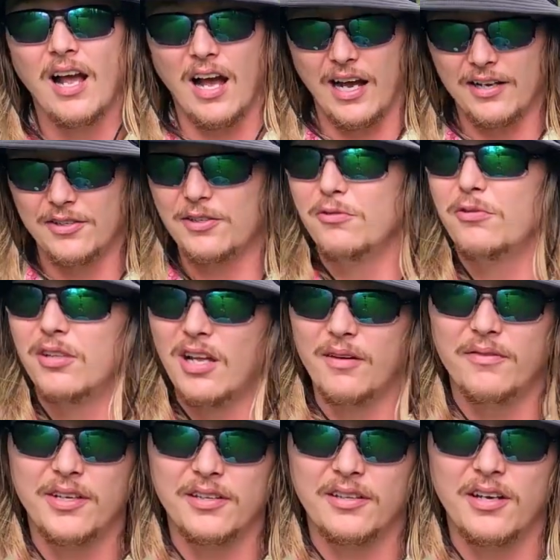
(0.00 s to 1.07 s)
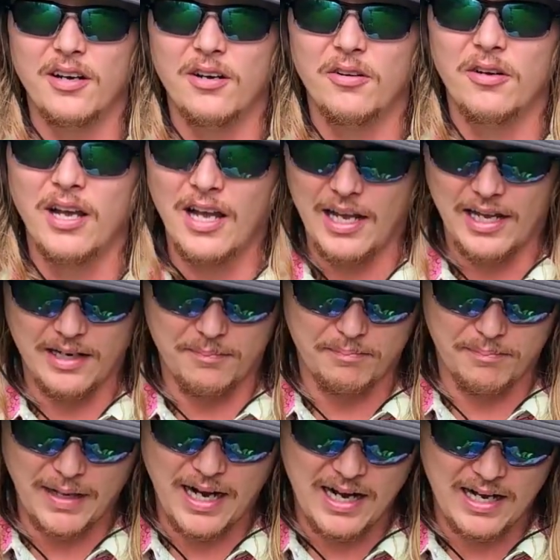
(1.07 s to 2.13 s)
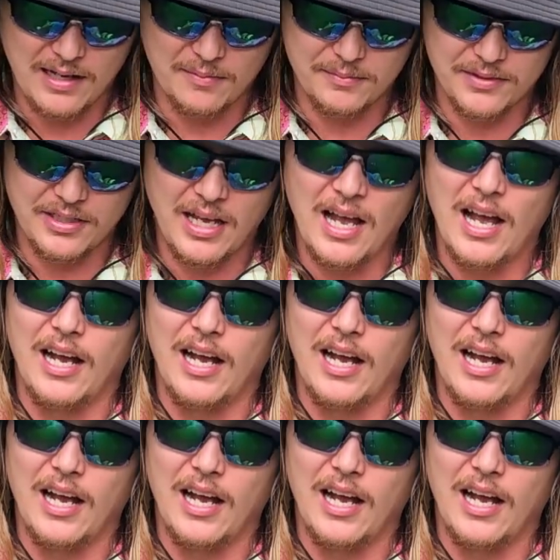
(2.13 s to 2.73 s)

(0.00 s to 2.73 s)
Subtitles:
I do love it though. It bombs.